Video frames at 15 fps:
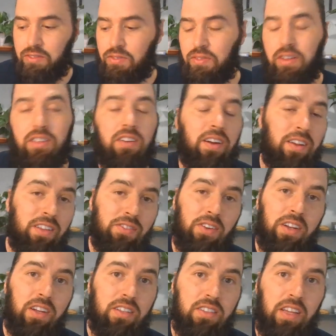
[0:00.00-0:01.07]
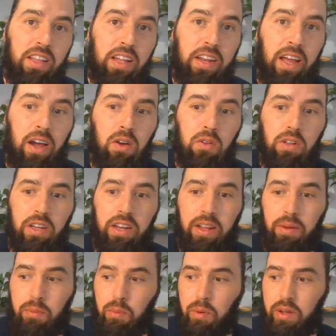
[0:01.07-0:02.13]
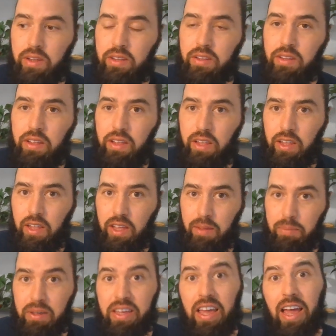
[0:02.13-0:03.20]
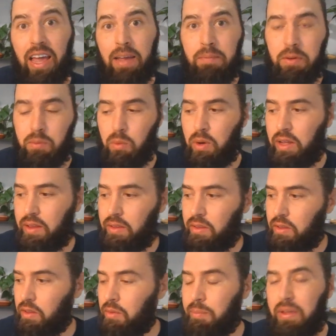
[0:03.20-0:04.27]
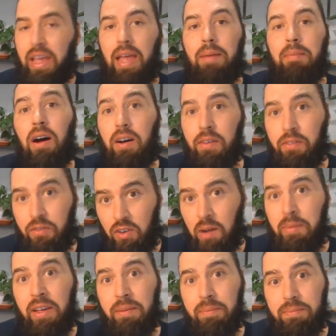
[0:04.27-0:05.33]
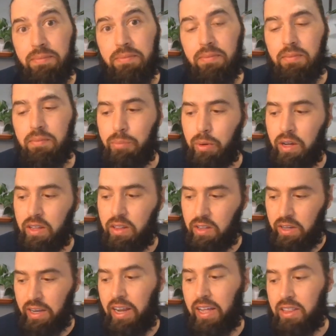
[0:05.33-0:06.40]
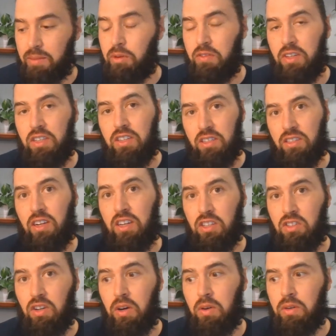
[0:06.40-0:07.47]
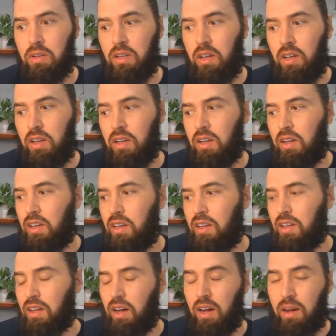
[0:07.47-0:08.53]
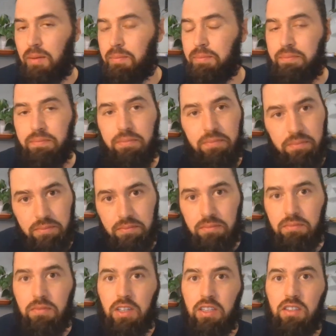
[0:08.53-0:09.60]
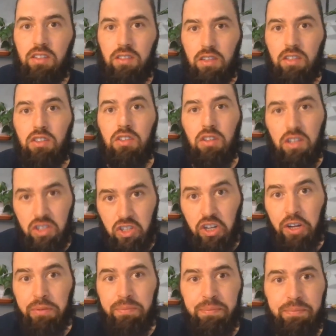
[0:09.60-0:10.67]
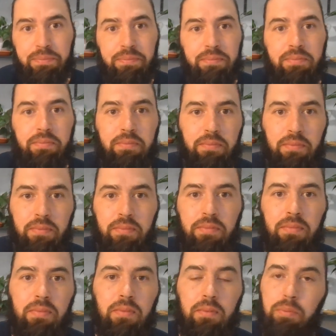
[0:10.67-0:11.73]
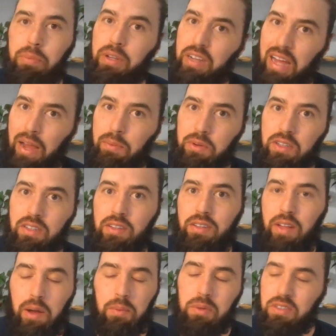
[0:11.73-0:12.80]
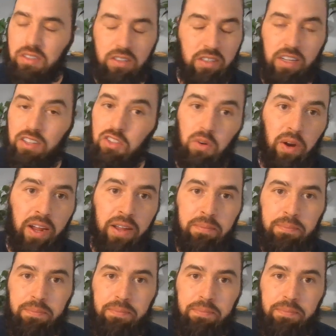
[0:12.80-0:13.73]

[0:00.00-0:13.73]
It's hard. It's funny to say that now, looking at what it became and what became up from it. But looking at the movie just on its own, um, it's good. But I wouldn't say it's great.